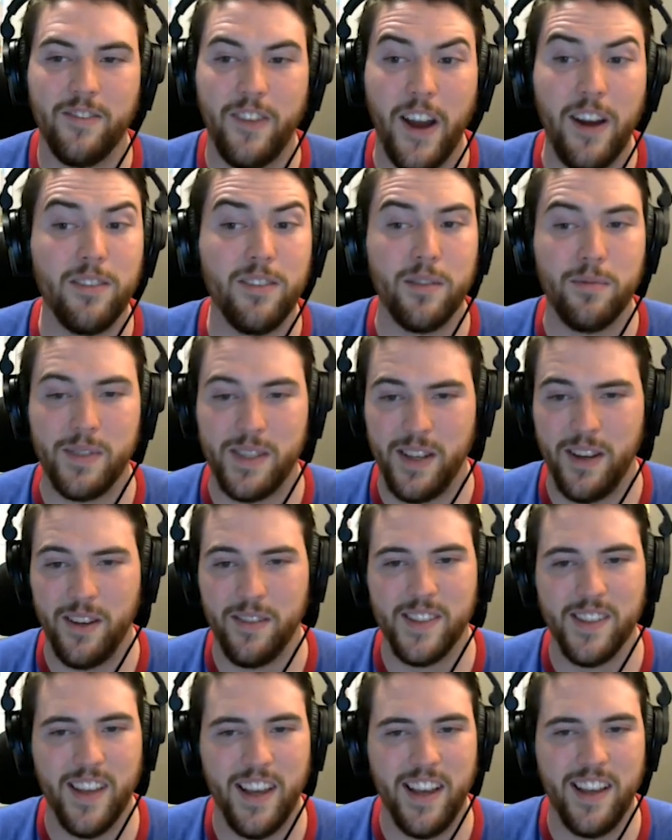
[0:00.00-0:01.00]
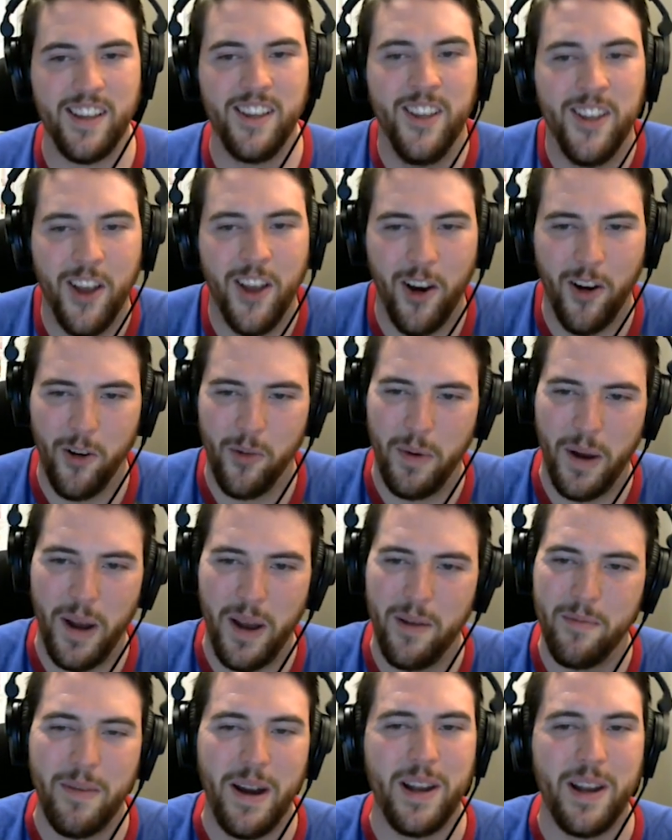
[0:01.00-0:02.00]
found themselves laid low
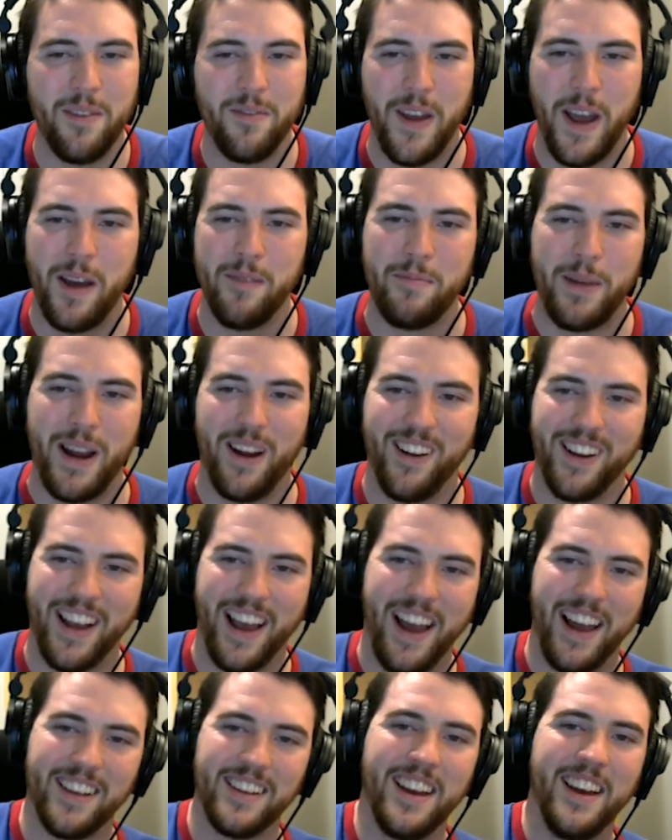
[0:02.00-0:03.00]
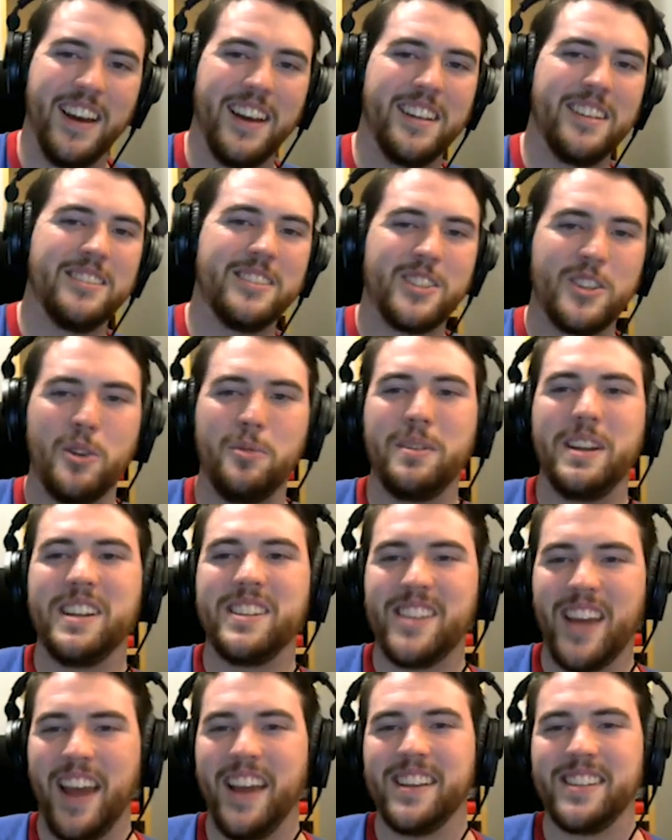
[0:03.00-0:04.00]
by a mighty vampire cat. There's too many
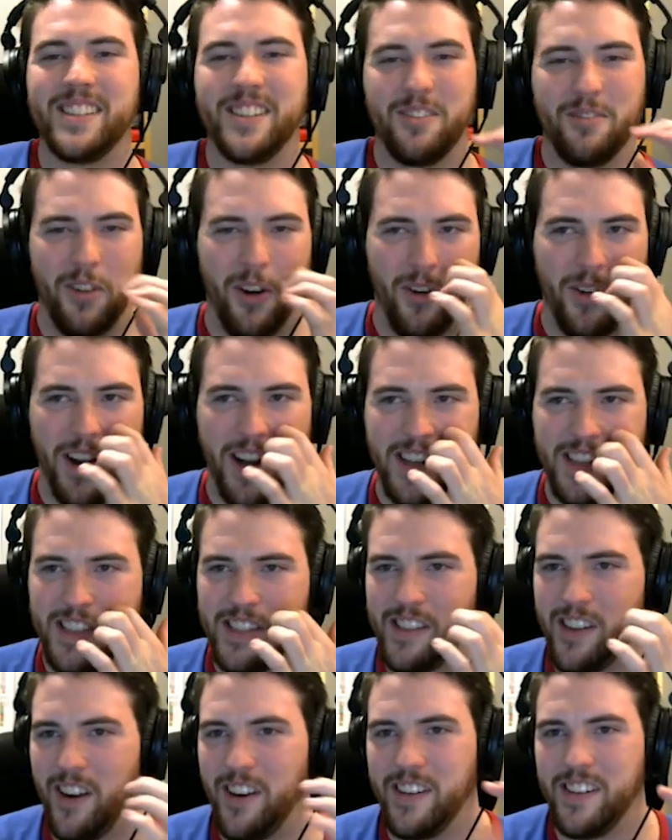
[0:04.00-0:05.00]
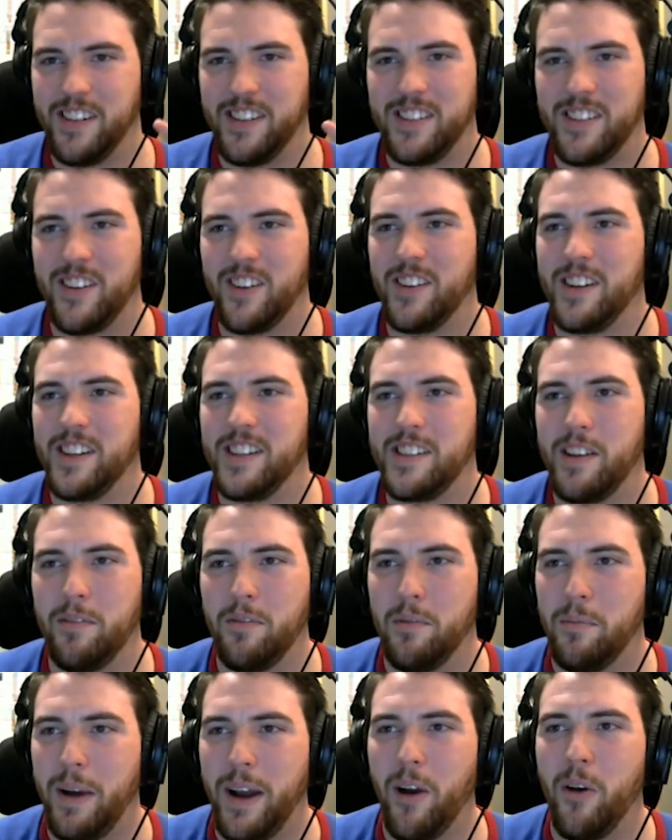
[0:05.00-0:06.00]
takes in a row, and I just started inserting
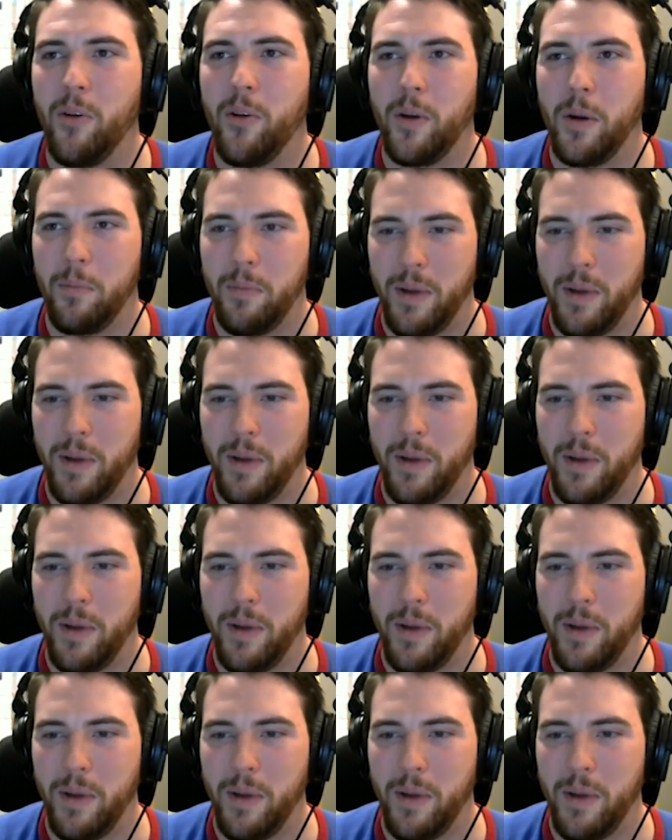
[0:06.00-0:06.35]
some of my own,